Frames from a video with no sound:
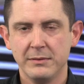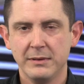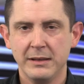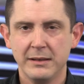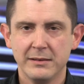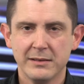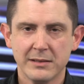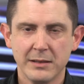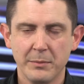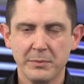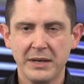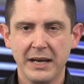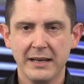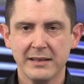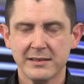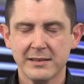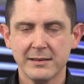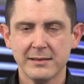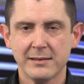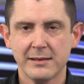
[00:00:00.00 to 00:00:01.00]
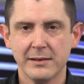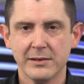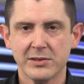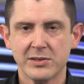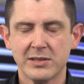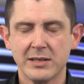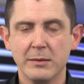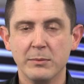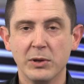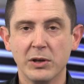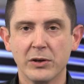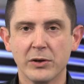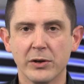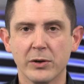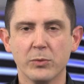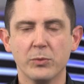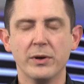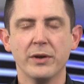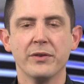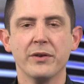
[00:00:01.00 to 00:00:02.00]
in some cases, they're
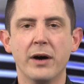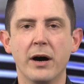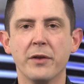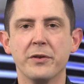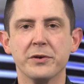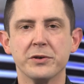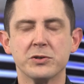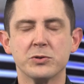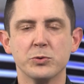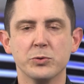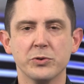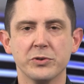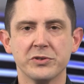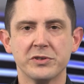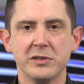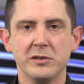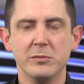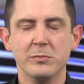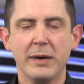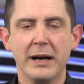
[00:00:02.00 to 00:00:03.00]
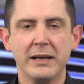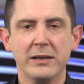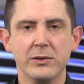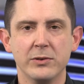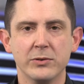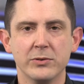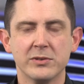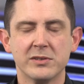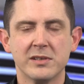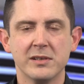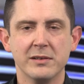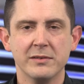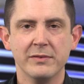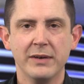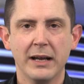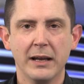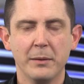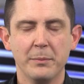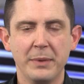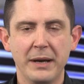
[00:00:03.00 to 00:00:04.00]
similar with other tools that you might use to
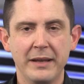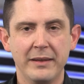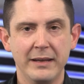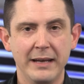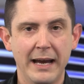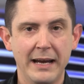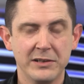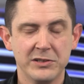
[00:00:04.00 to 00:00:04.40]
develop the